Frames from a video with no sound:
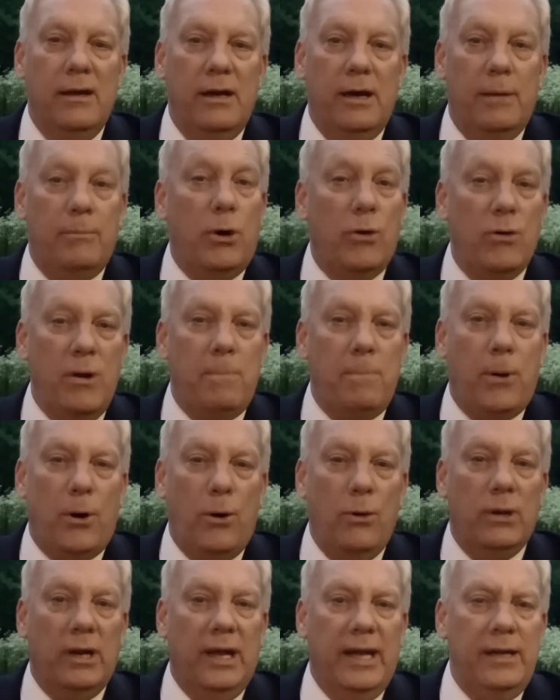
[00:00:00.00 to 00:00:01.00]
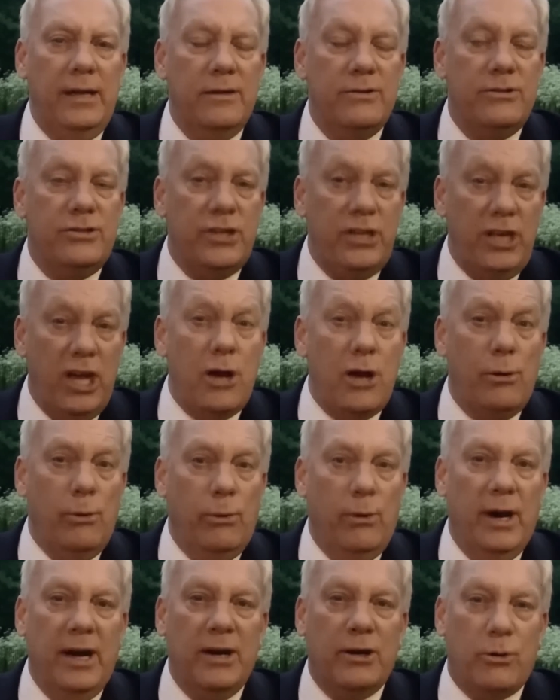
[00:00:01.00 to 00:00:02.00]
And more importantly, do
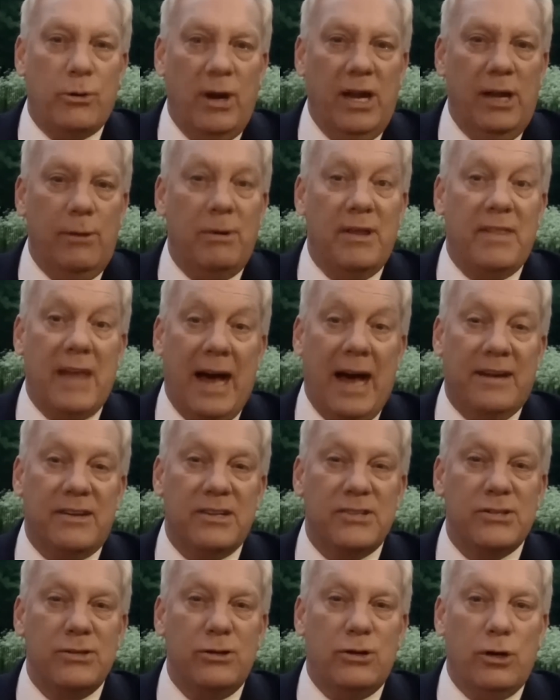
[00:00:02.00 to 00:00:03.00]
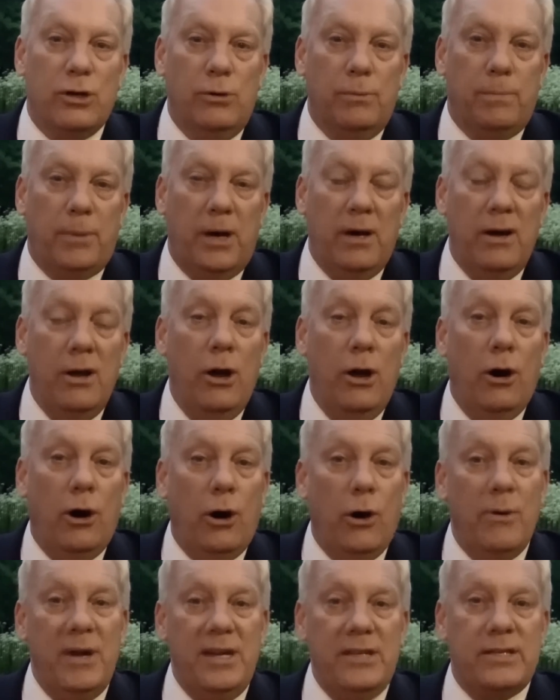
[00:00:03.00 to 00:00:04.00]
you agree with Anderson Cooper?
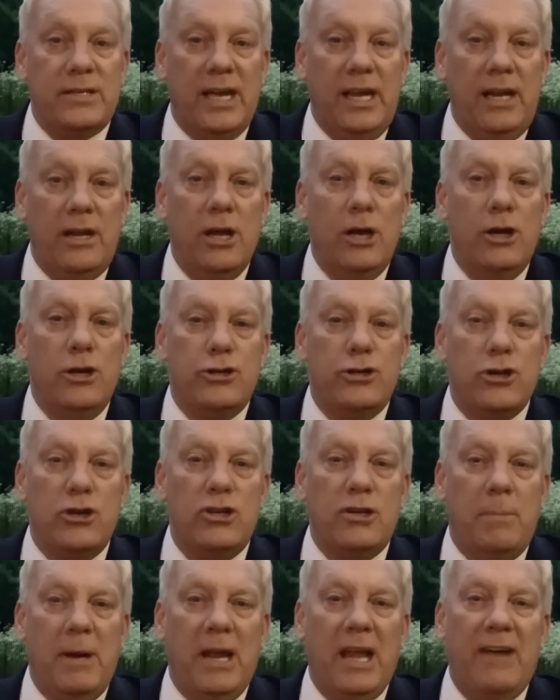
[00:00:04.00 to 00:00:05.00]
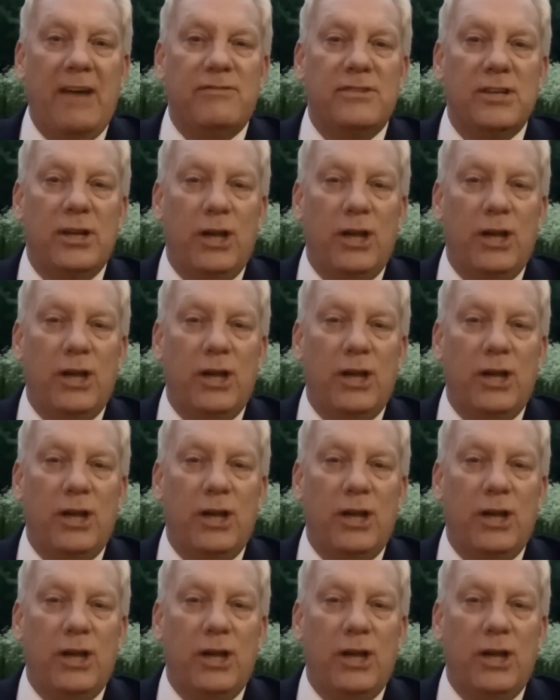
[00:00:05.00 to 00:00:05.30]
Or indeed, should you be left